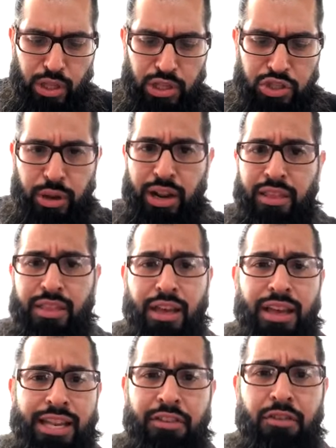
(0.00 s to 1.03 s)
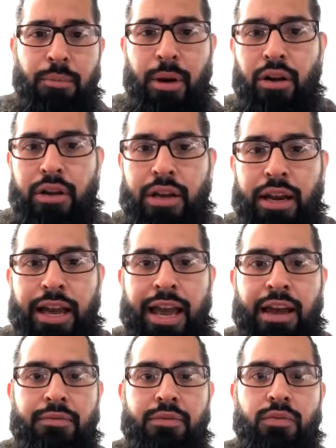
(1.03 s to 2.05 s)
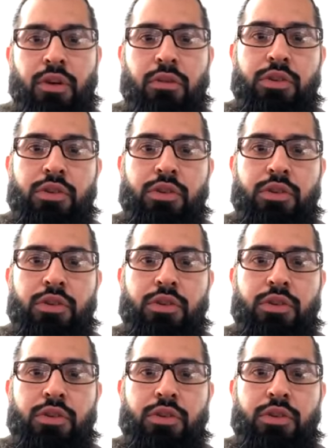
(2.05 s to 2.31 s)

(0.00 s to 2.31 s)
to anything Native American. I have very